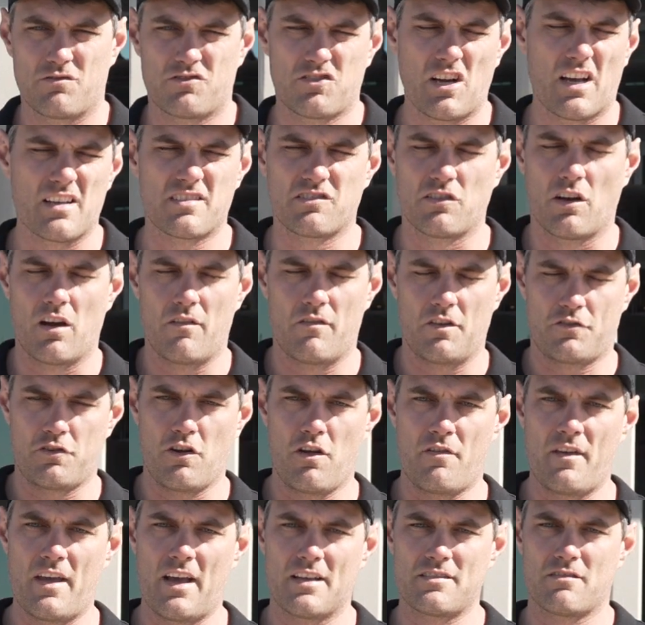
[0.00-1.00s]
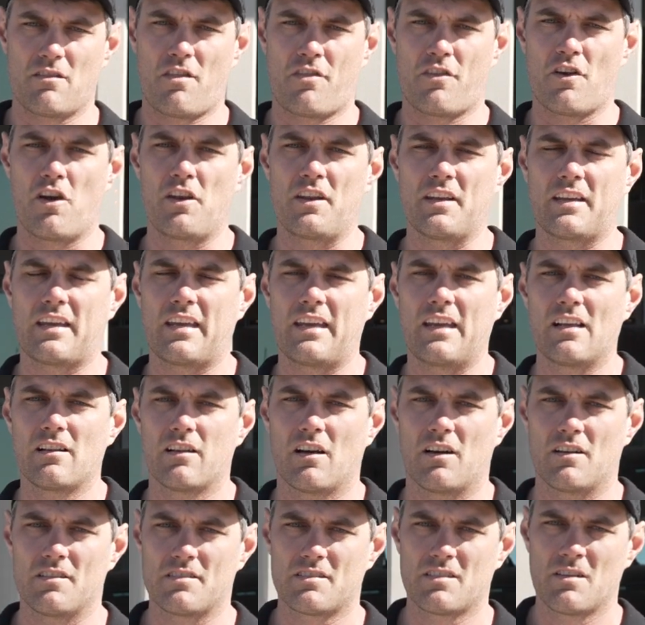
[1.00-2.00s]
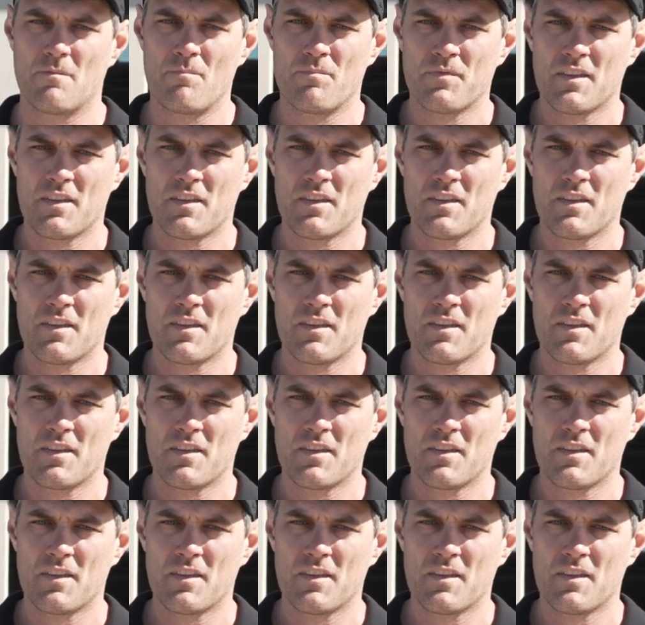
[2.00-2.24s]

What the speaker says: just over 2,030 kilos.